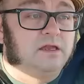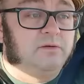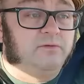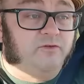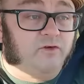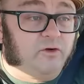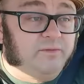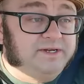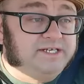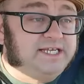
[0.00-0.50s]

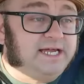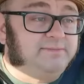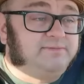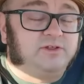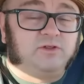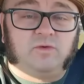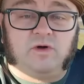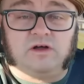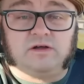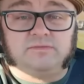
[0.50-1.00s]
Before we stopped
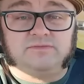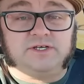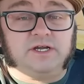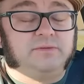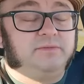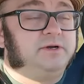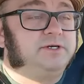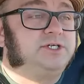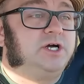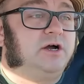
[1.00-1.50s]
at the Welcome
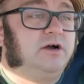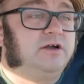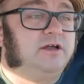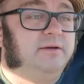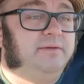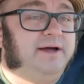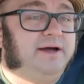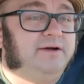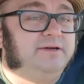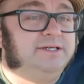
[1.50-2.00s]
Center, we were talking
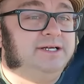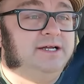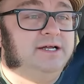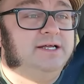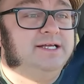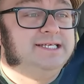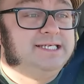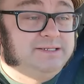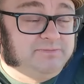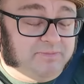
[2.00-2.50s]
about
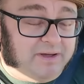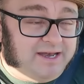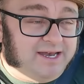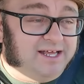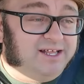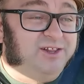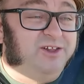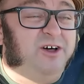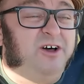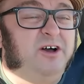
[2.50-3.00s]

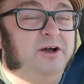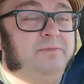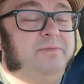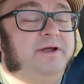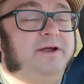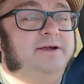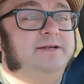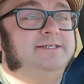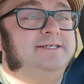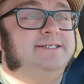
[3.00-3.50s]
spending long
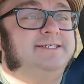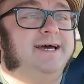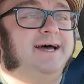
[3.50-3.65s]
periods of